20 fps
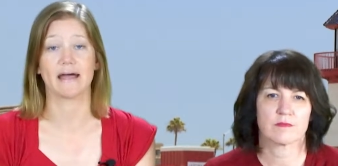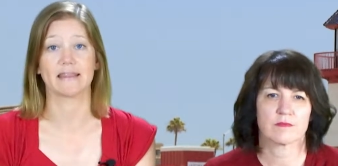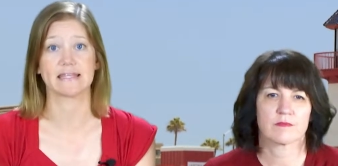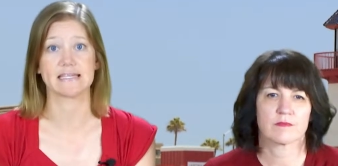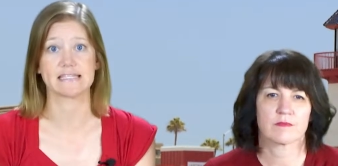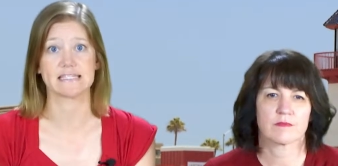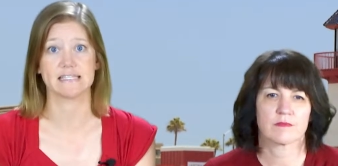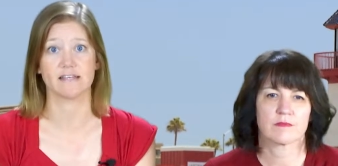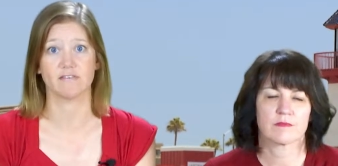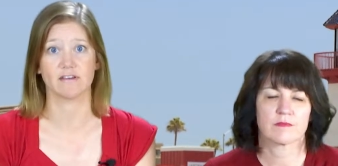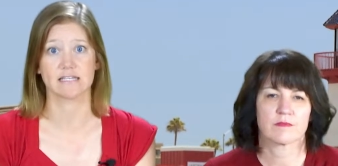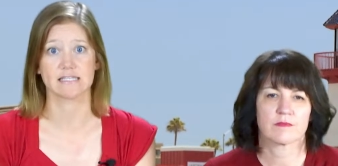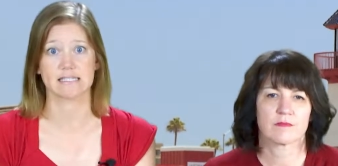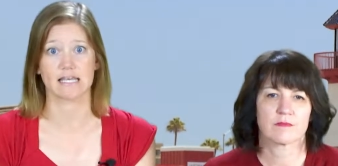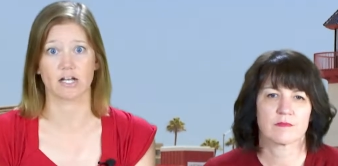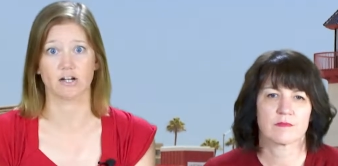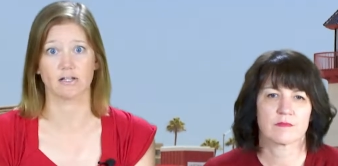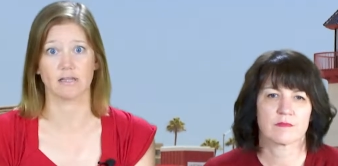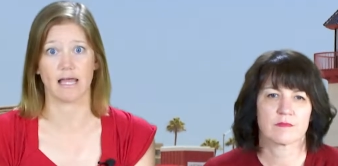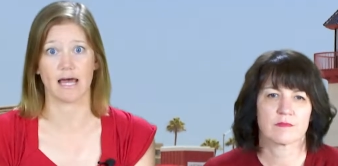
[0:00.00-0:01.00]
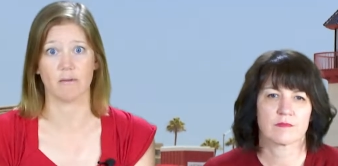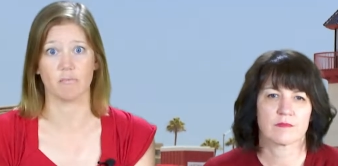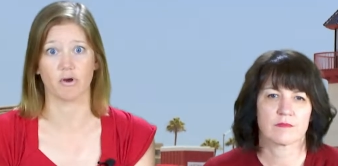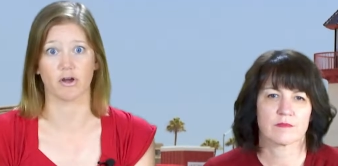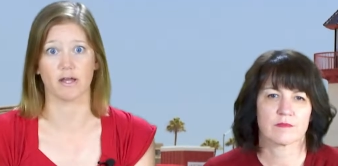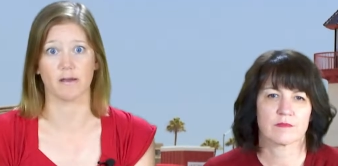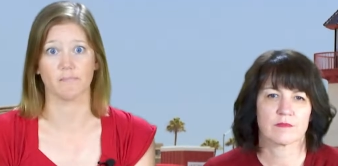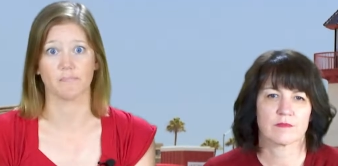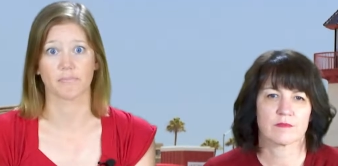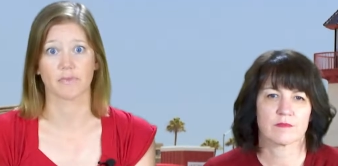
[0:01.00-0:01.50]
Speaker 1: at the Civic Center
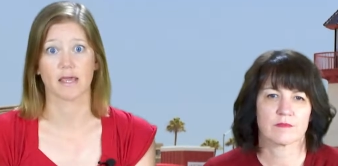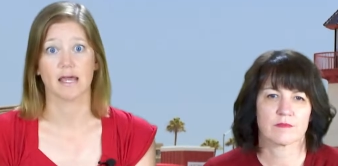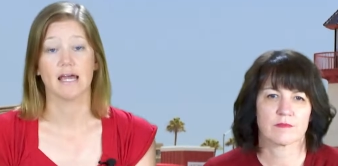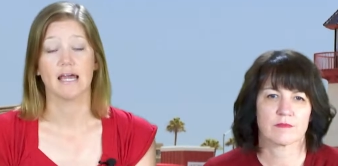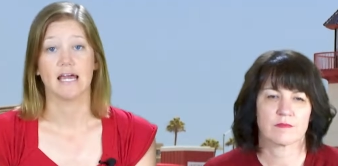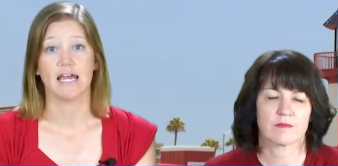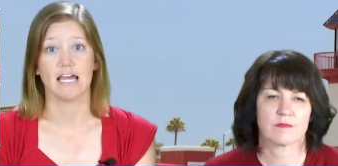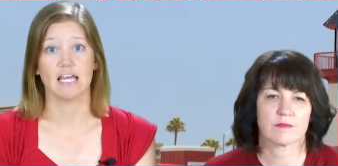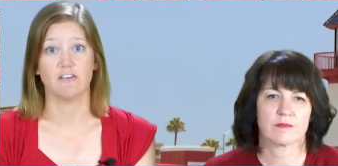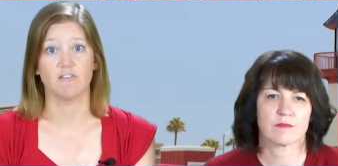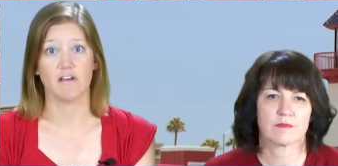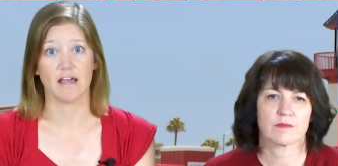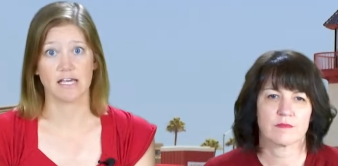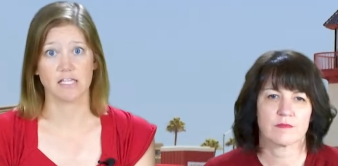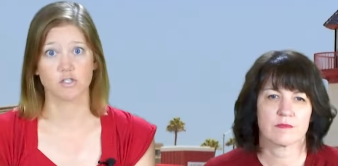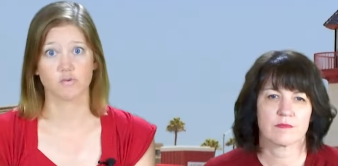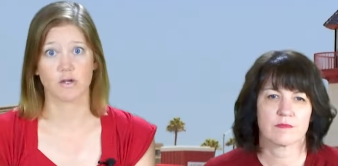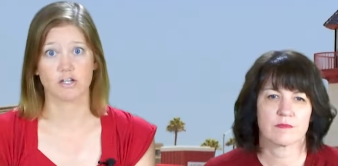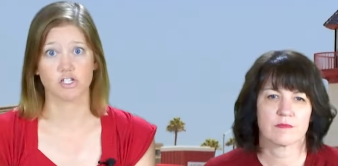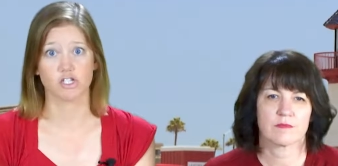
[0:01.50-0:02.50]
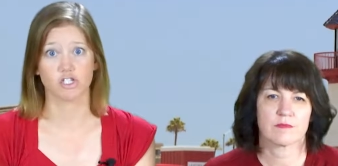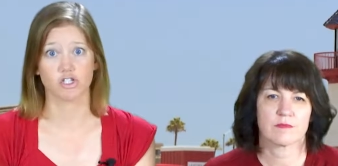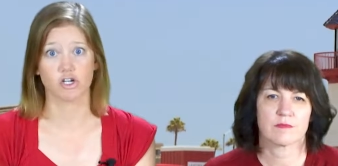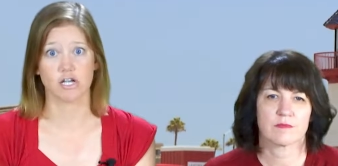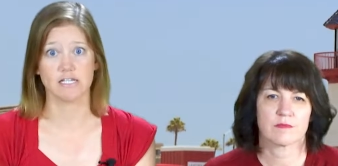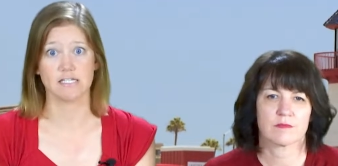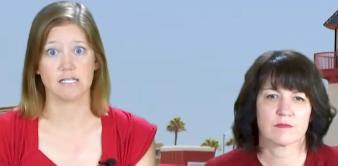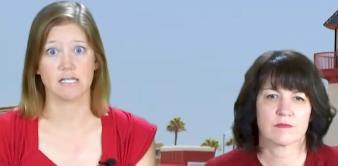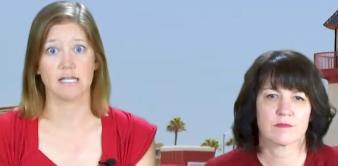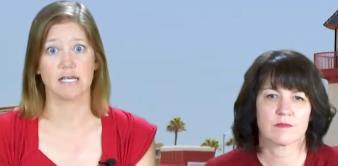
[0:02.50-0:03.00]
Library. Advance
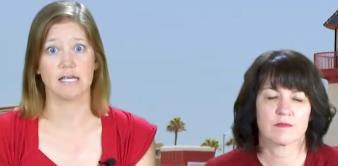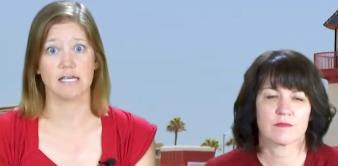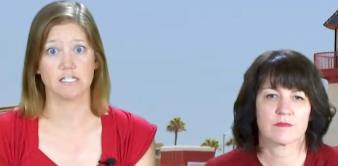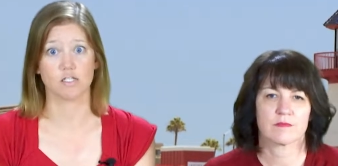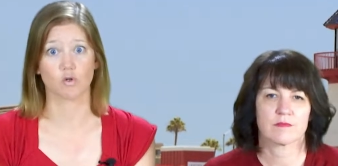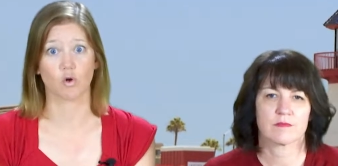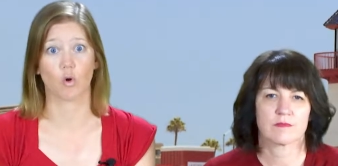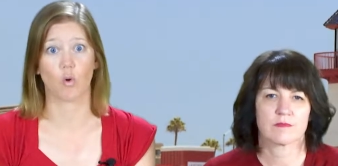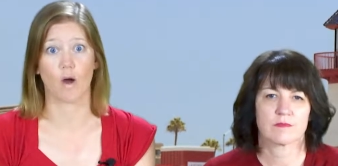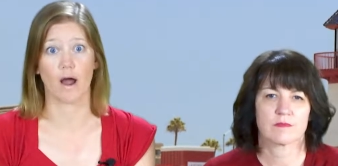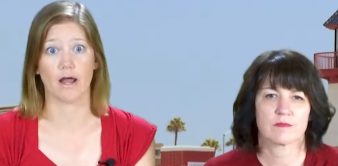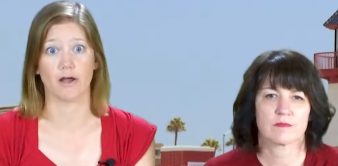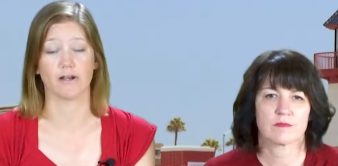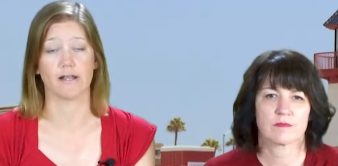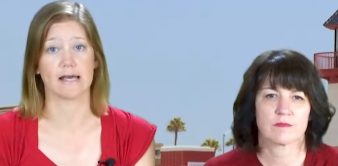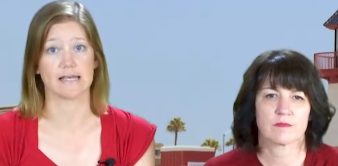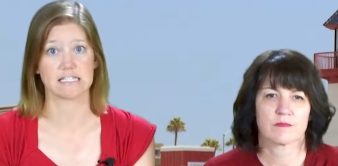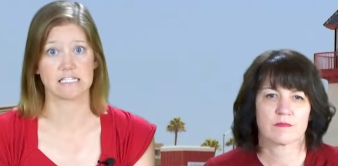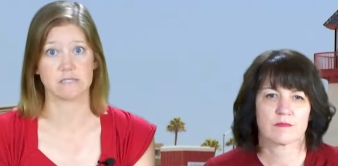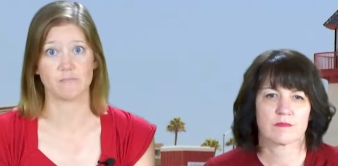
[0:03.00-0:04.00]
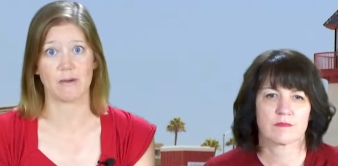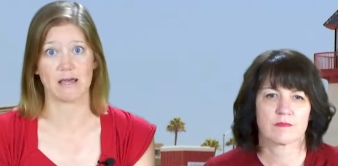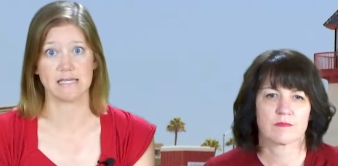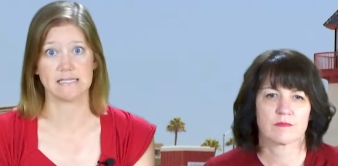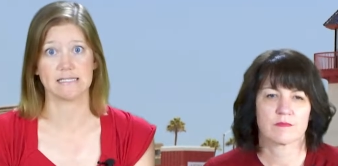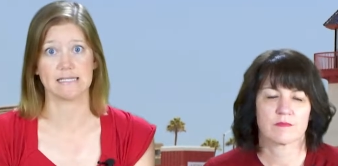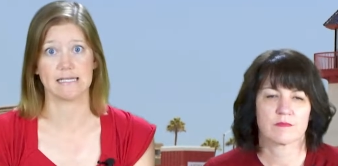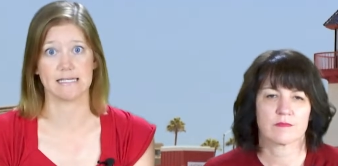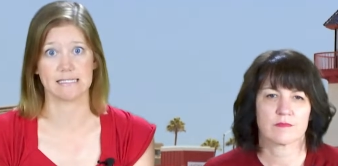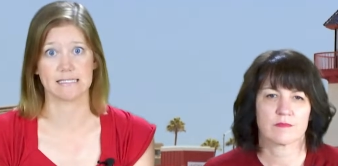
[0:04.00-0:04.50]
registration is required as
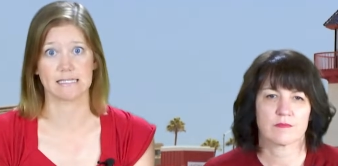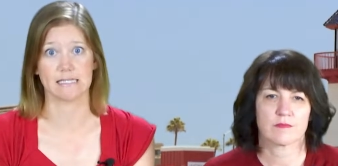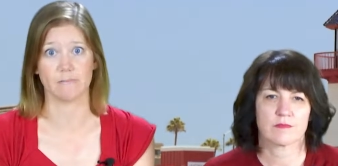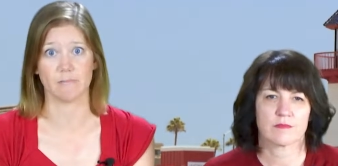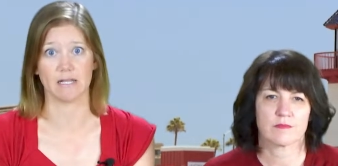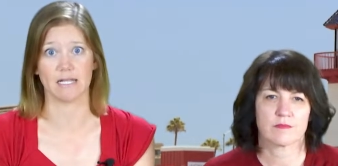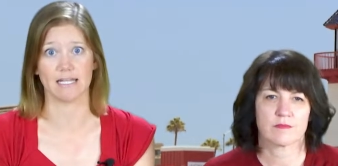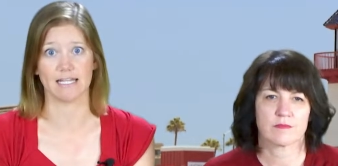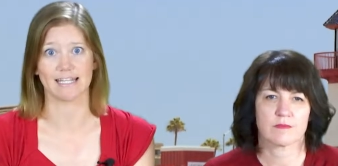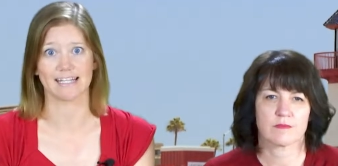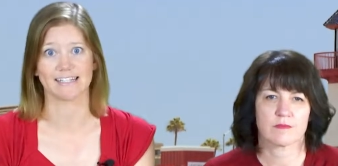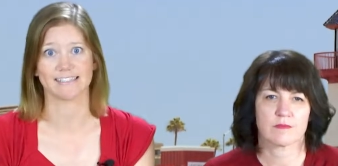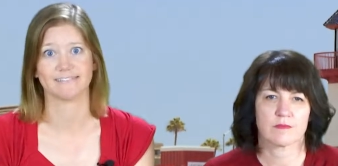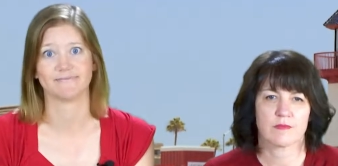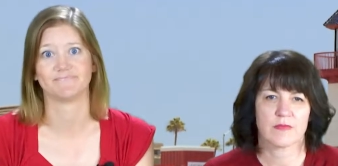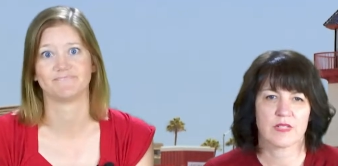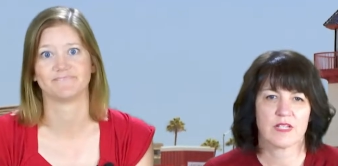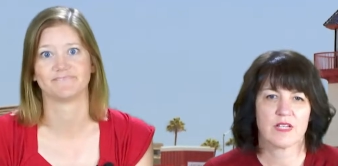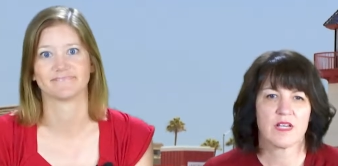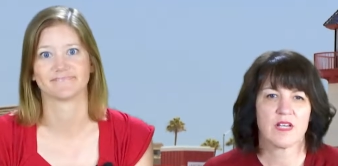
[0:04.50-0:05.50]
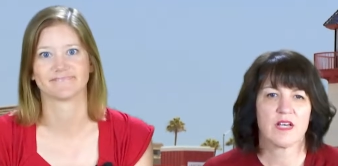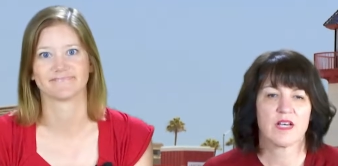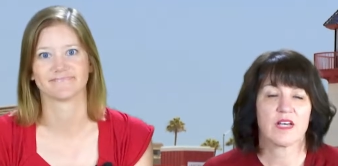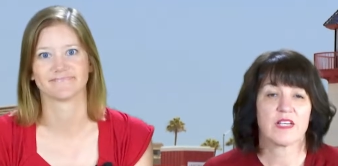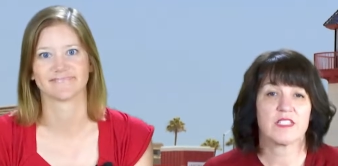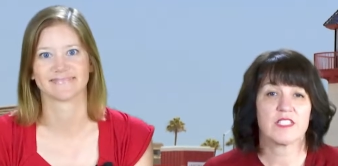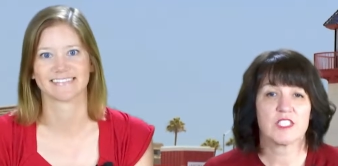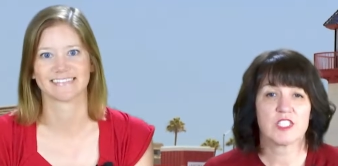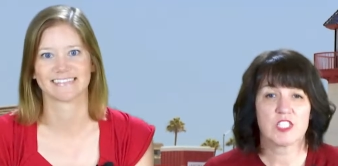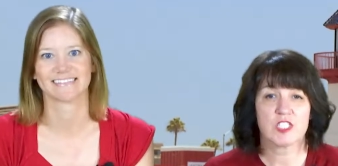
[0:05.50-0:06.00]
space is limited.
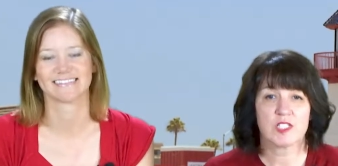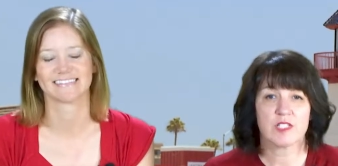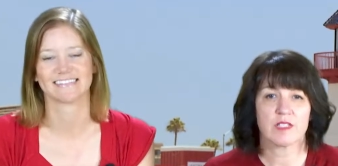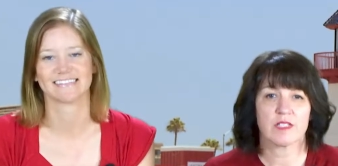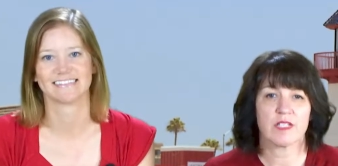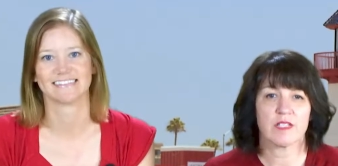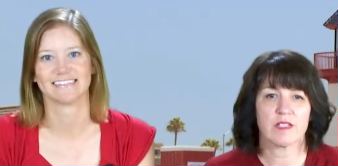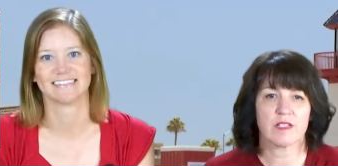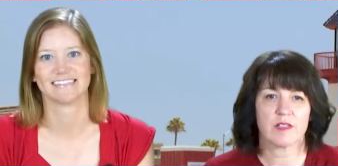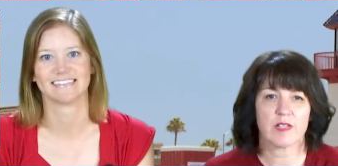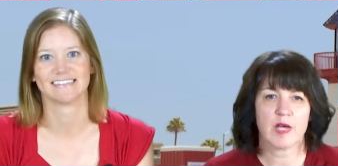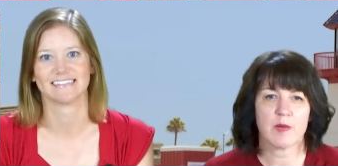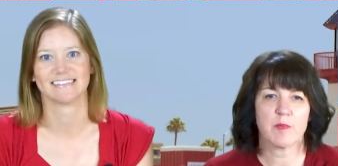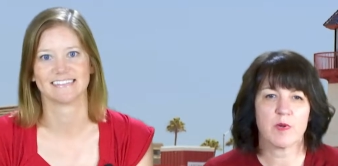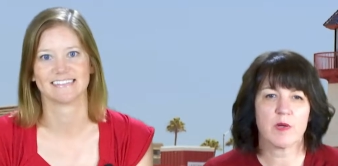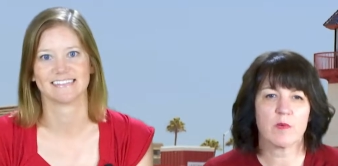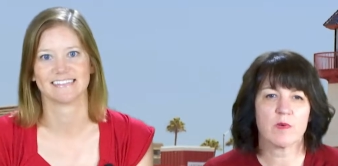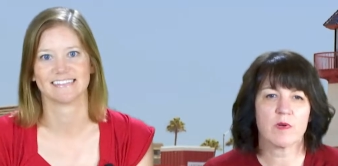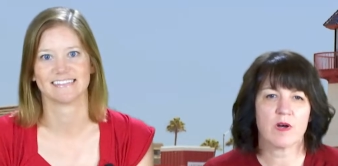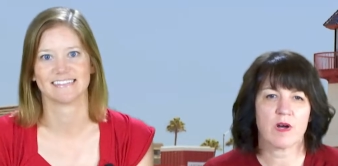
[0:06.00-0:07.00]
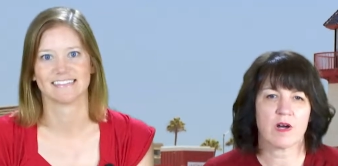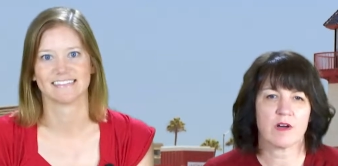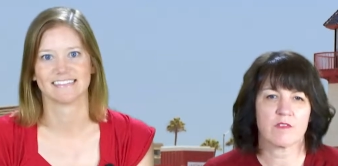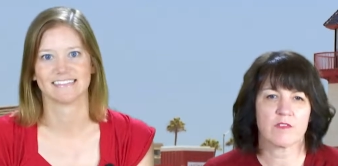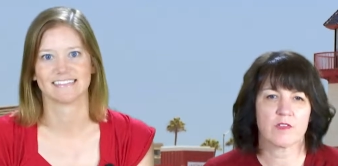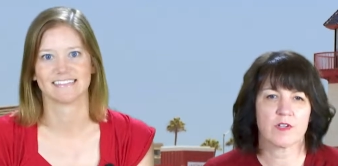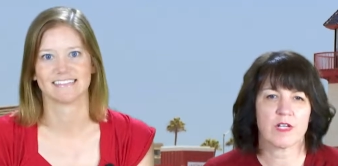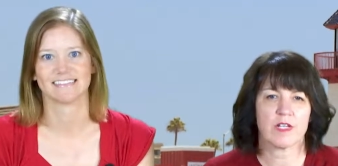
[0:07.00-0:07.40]
Speaker 2: Additionally, the library will offer